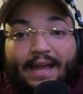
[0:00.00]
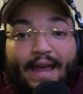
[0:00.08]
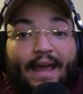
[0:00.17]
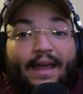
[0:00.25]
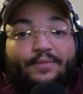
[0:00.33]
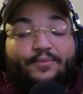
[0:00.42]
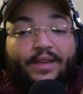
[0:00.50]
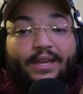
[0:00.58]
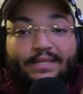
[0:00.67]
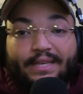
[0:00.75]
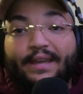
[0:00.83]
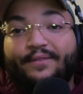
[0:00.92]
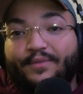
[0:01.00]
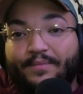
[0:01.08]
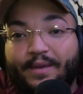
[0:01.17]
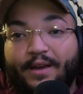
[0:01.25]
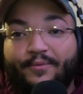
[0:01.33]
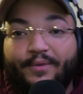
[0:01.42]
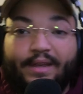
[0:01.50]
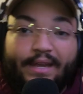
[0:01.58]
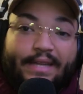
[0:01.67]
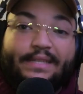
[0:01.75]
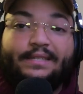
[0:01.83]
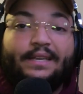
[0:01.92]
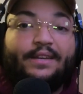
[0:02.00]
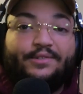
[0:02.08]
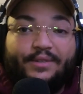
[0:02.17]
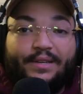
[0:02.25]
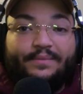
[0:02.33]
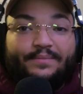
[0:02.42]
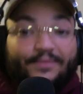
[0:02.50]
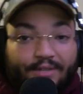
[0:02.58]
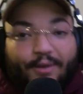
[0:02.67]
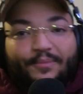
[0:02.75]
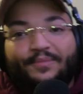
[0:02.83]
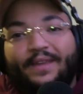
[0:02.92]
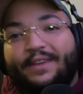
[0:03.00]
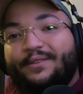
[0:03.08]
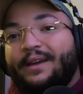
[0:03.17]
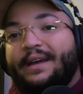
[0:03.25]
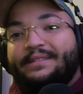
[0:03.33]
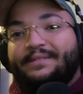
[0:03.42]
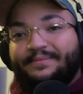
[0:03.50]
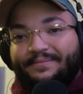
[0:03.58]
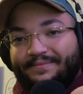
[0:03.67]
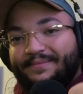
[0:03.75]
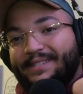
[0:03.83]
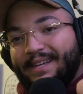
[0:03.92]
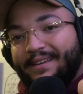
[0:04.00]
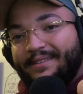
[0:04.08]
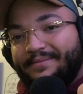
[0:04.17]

and we can take it from there and we can get to scheduling. So thank you guys. See ya.